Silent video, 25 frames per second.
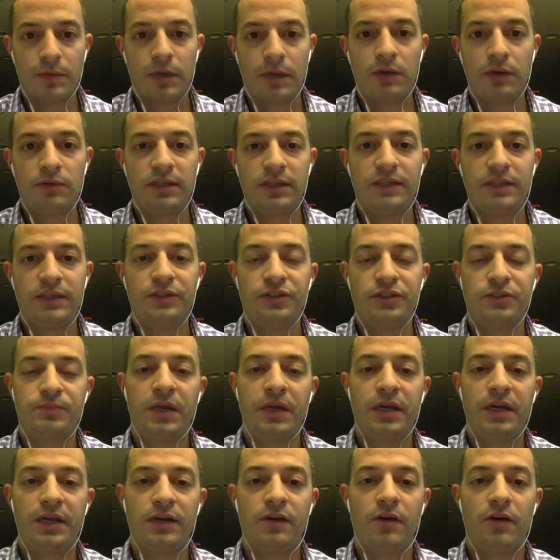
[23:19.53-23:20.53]
amount that you're
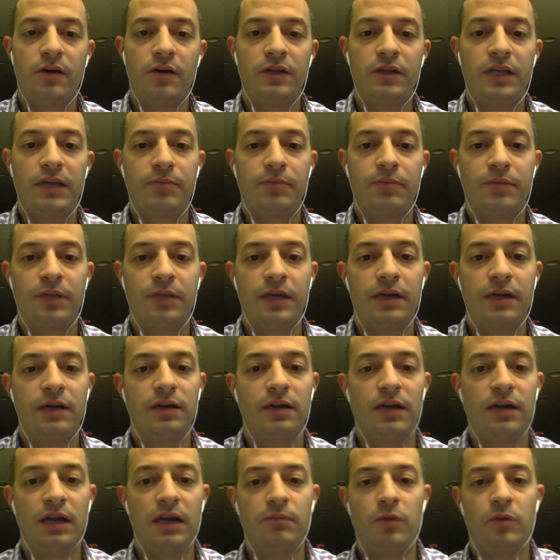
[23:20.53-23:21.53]
spending on that
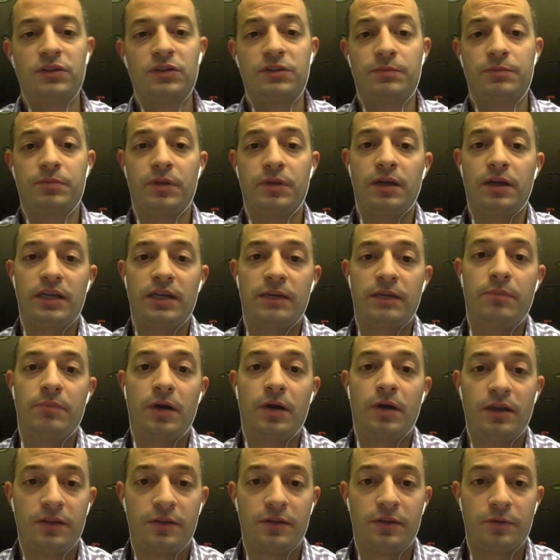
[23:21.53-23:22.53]
player and multiplying it
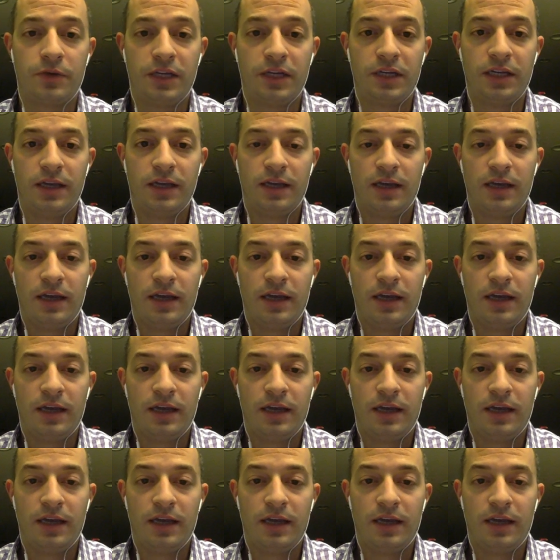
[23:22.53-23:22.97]
by 3,